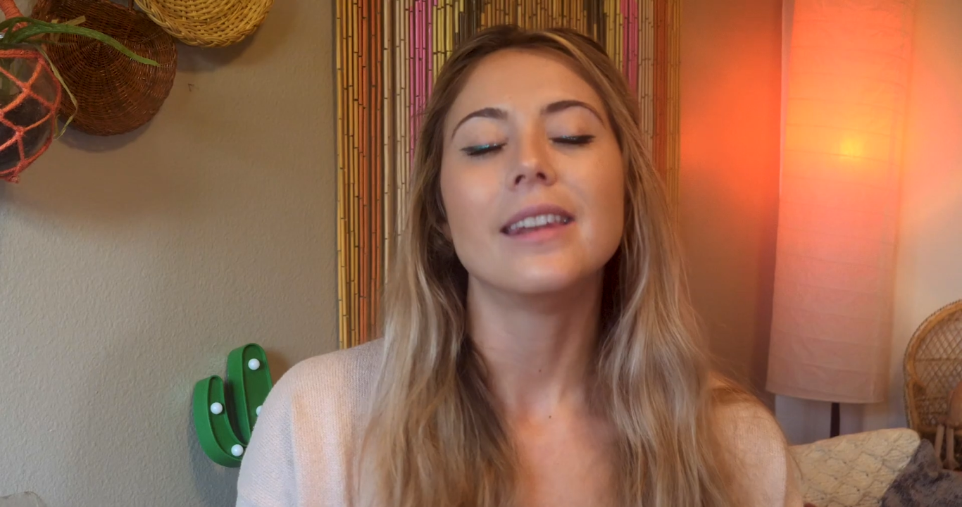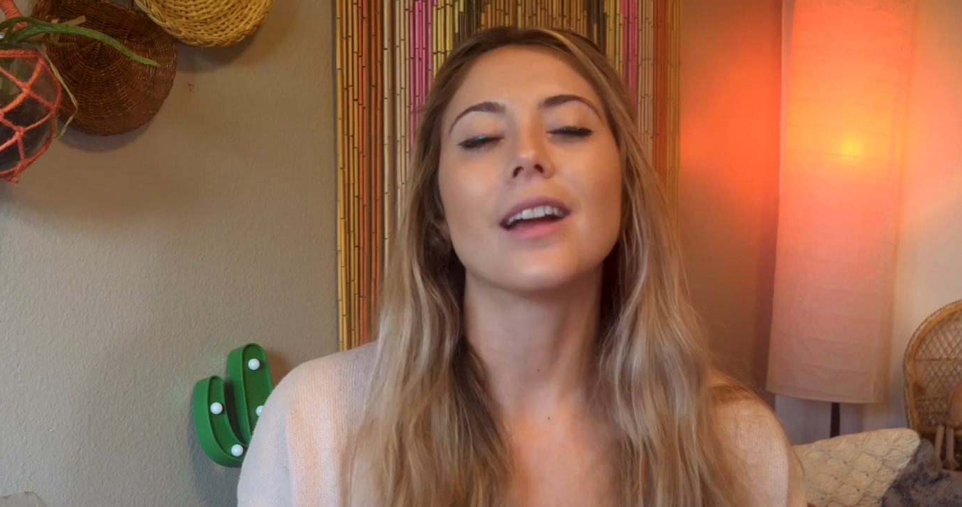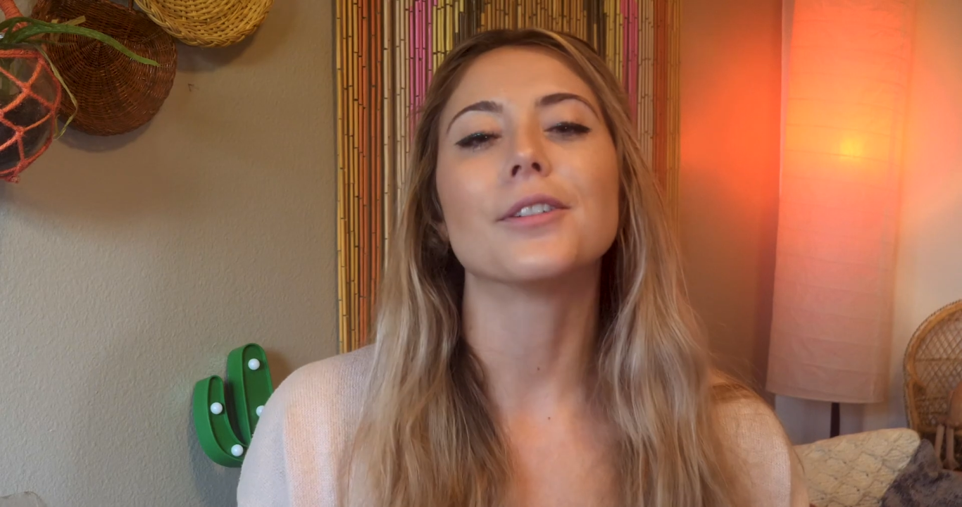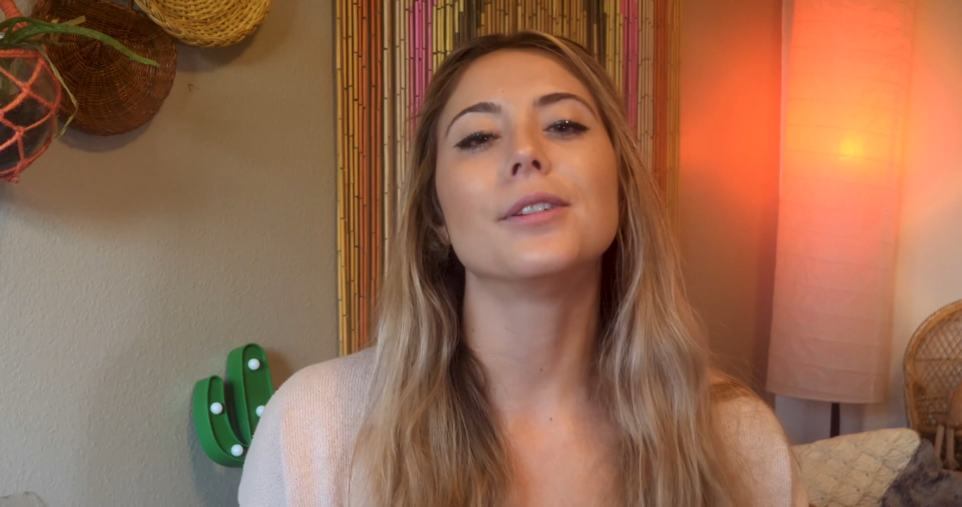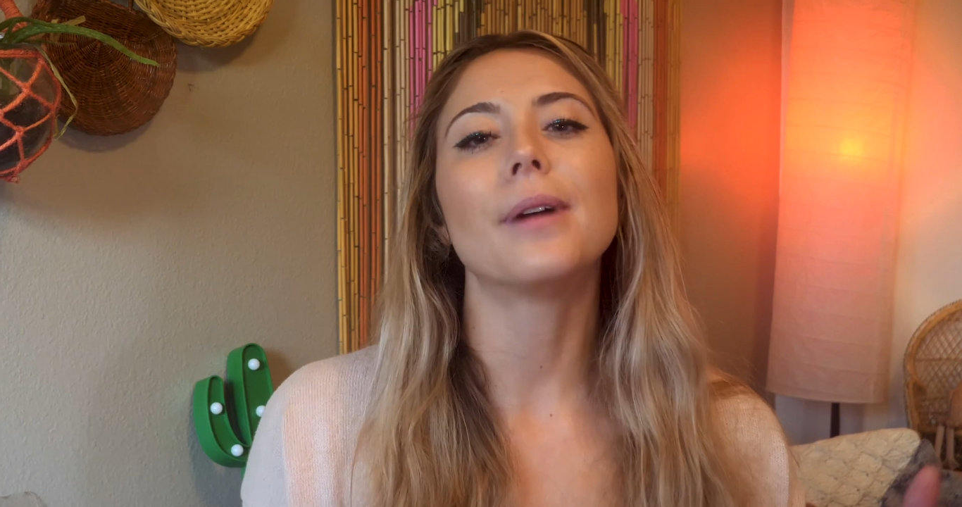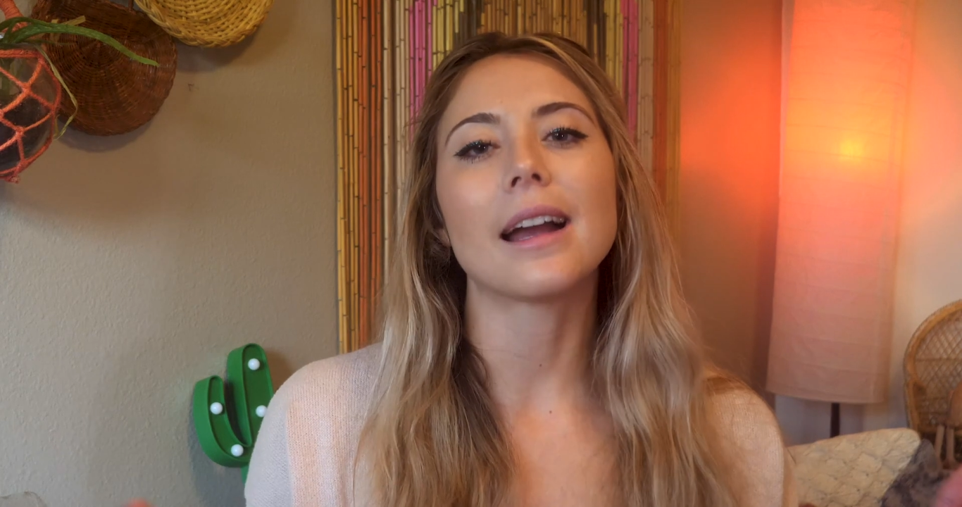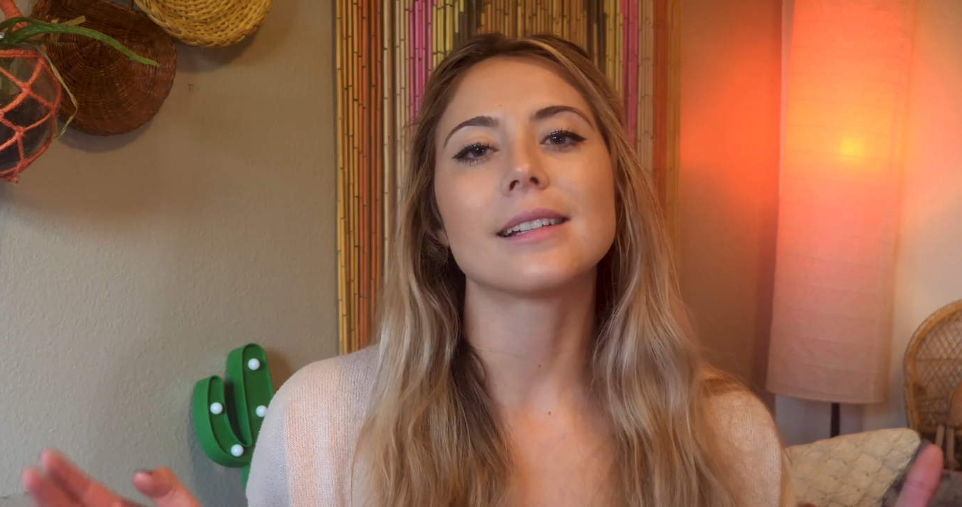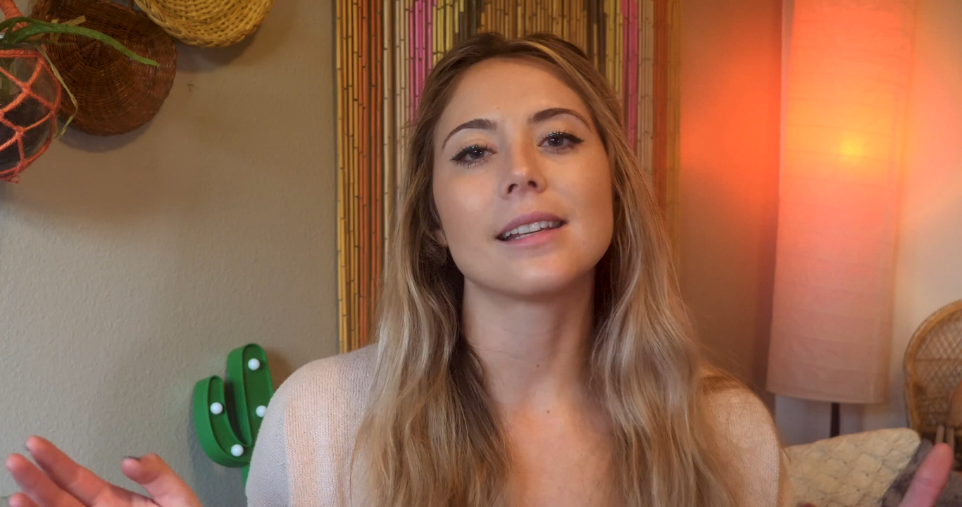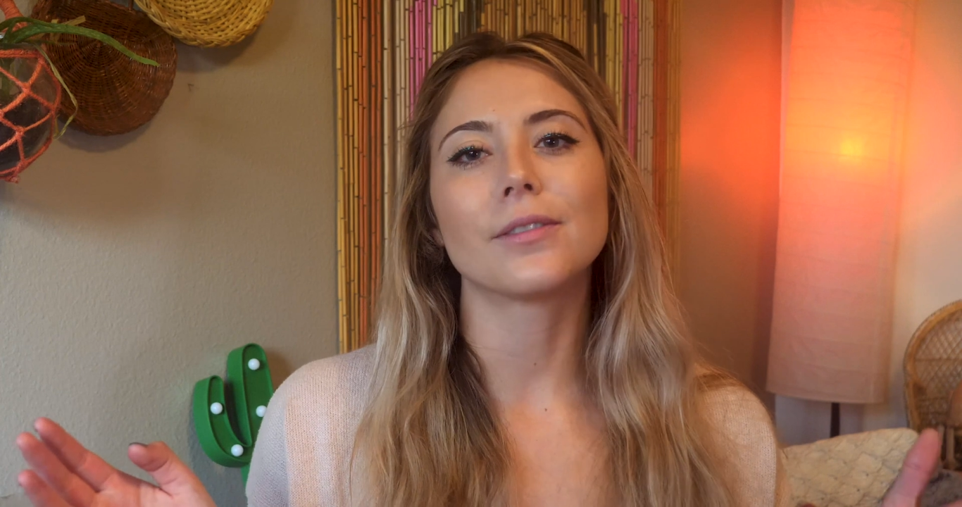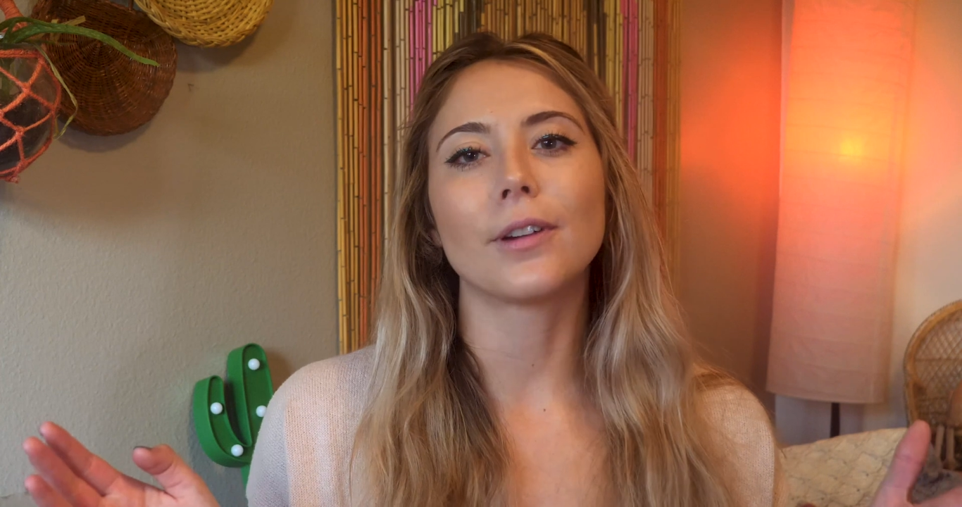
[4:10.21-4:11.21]
Now, to
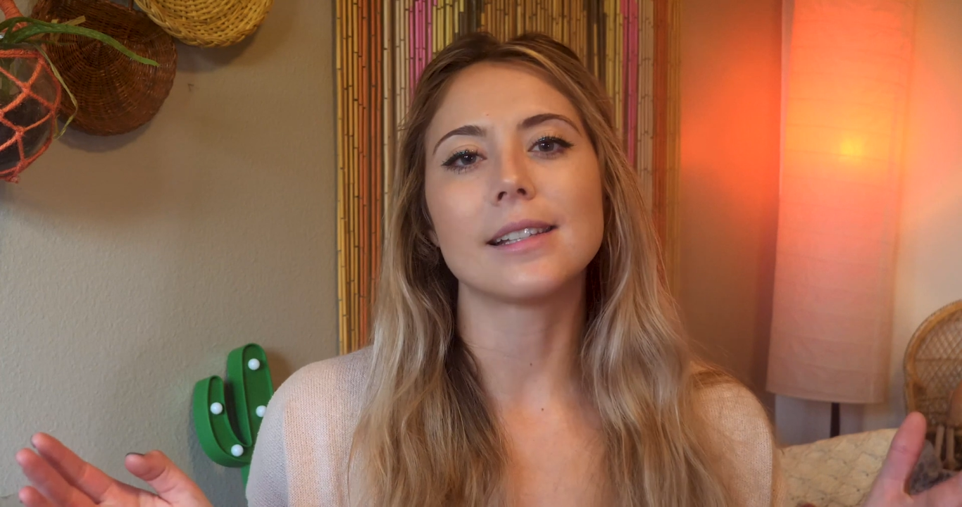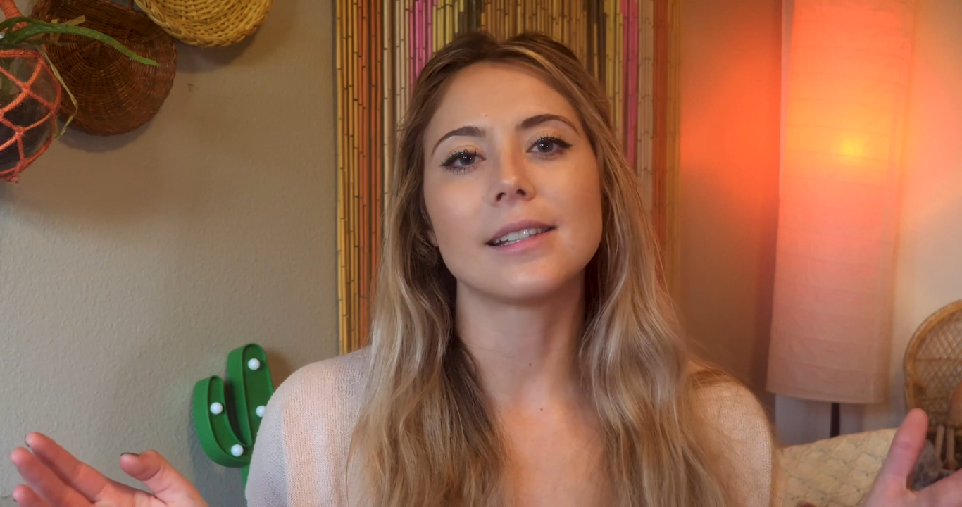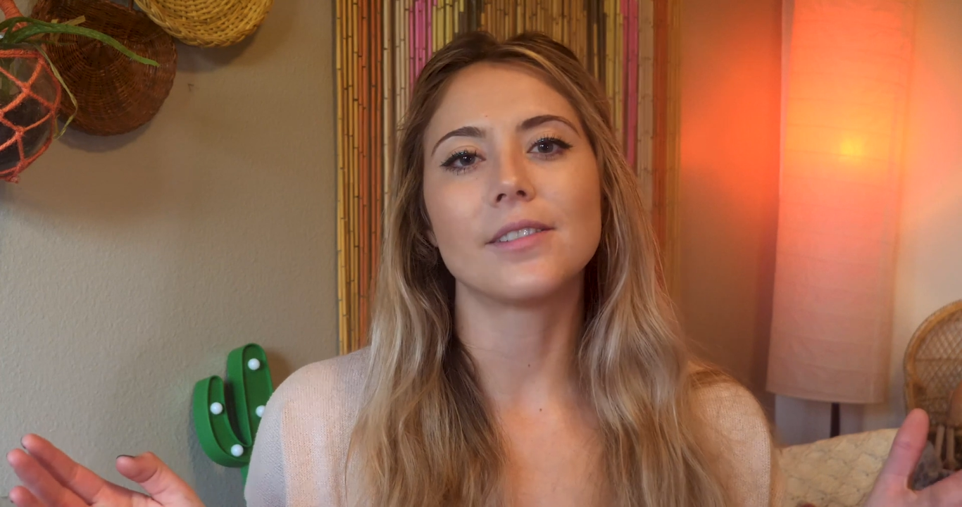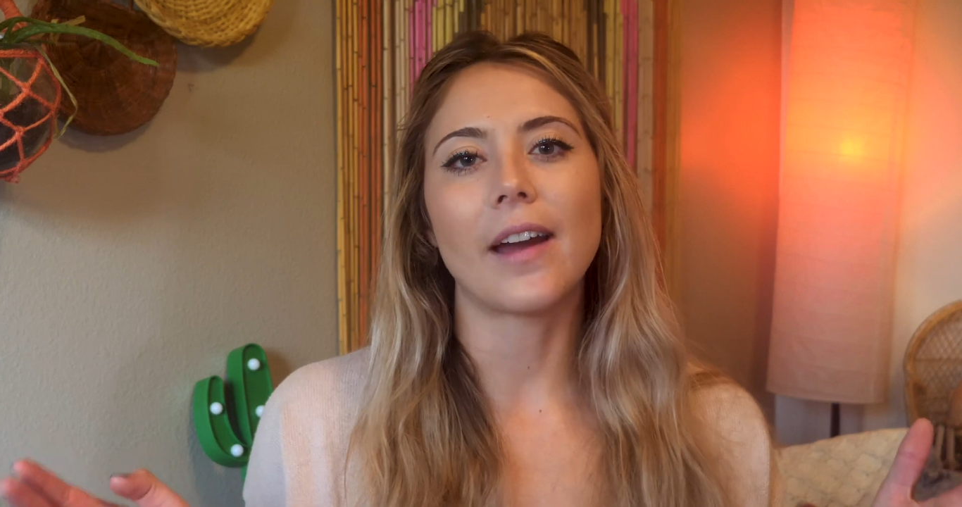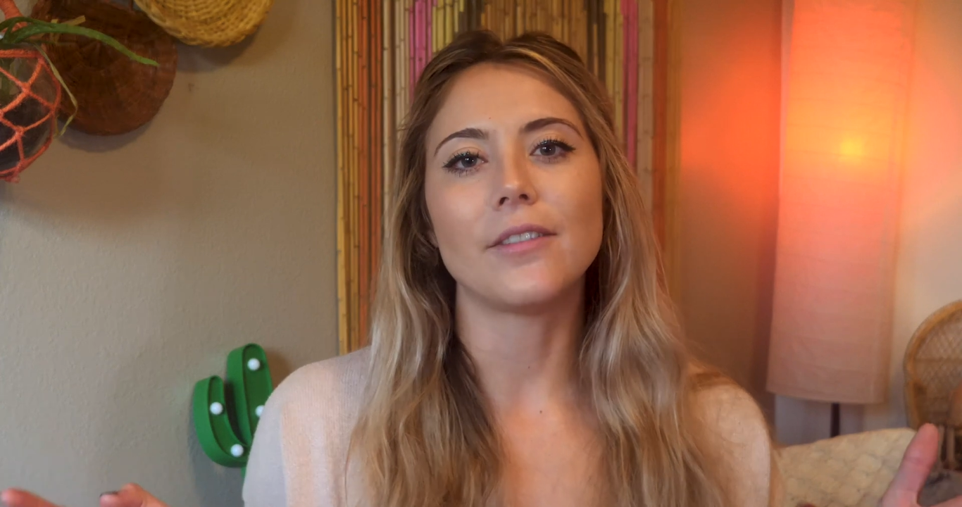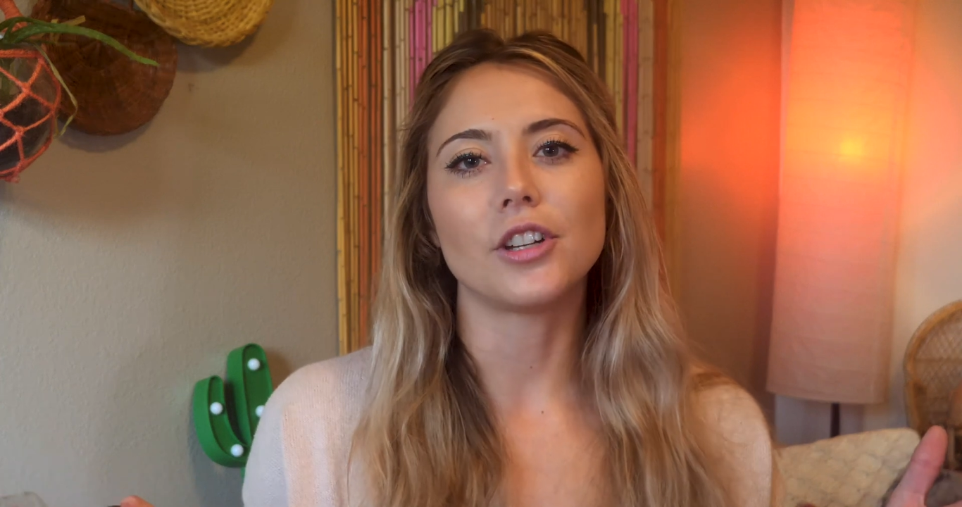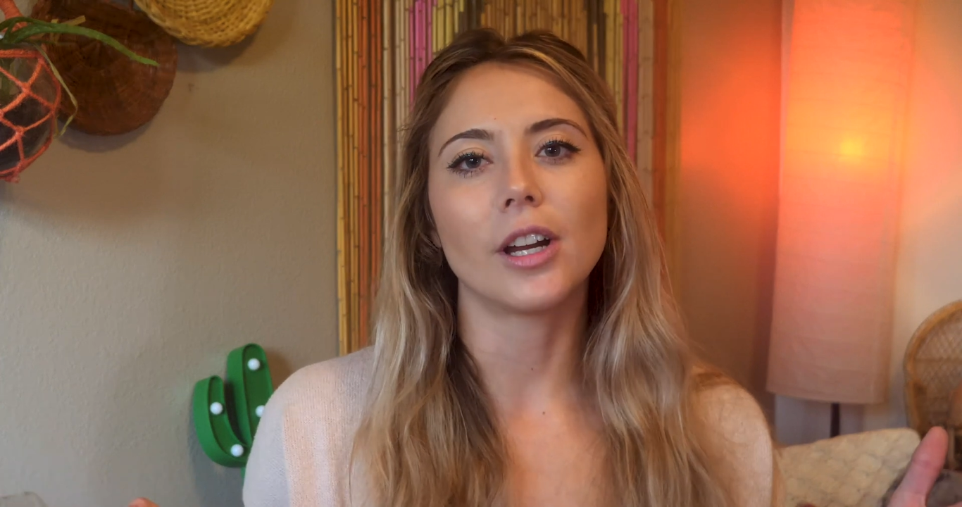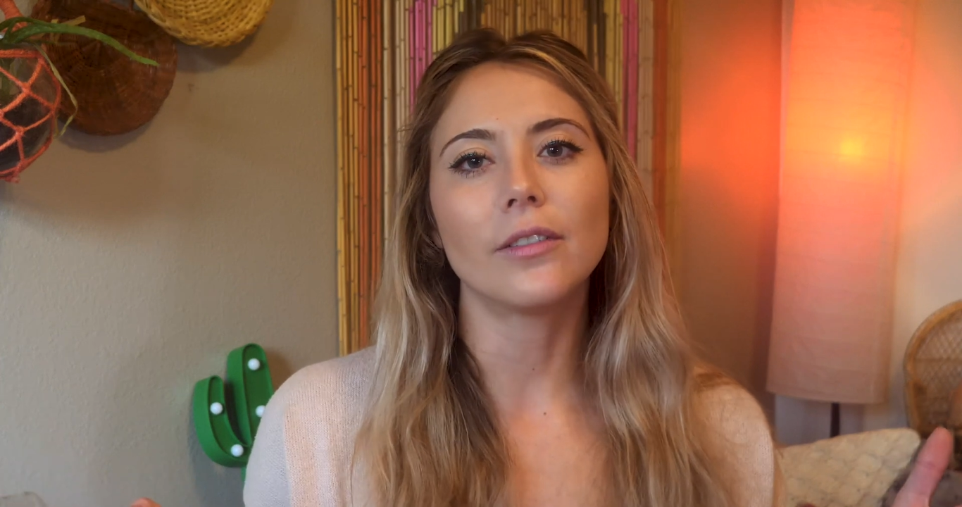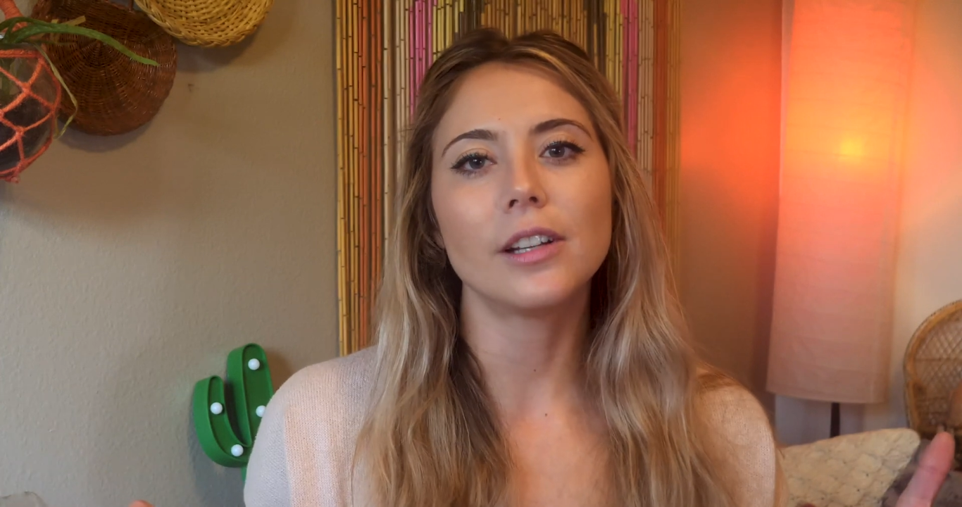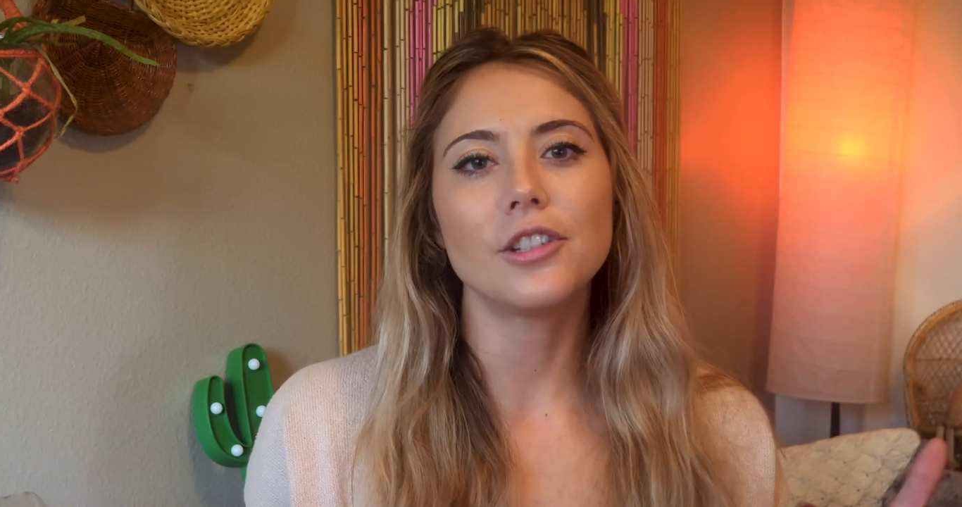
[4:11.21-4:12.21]
access Verizon's 5G
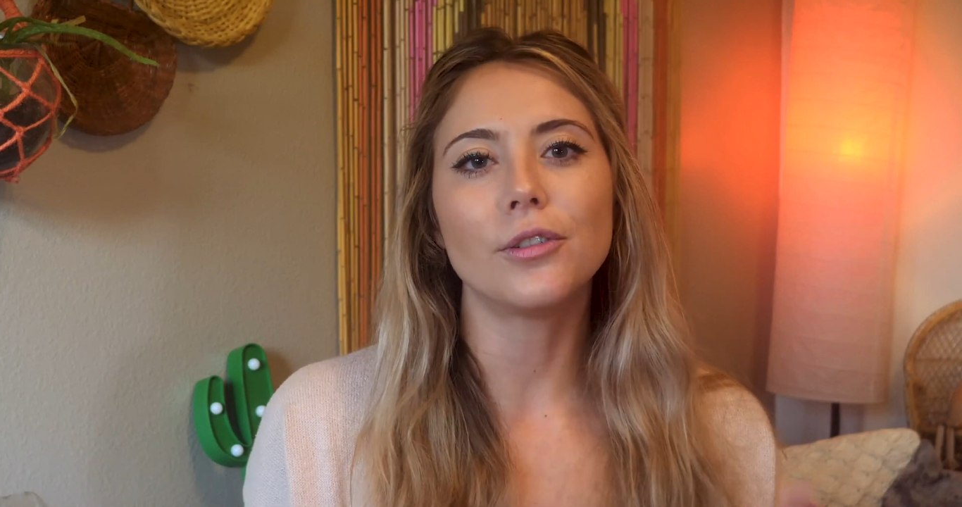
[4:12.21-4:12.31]
coverage,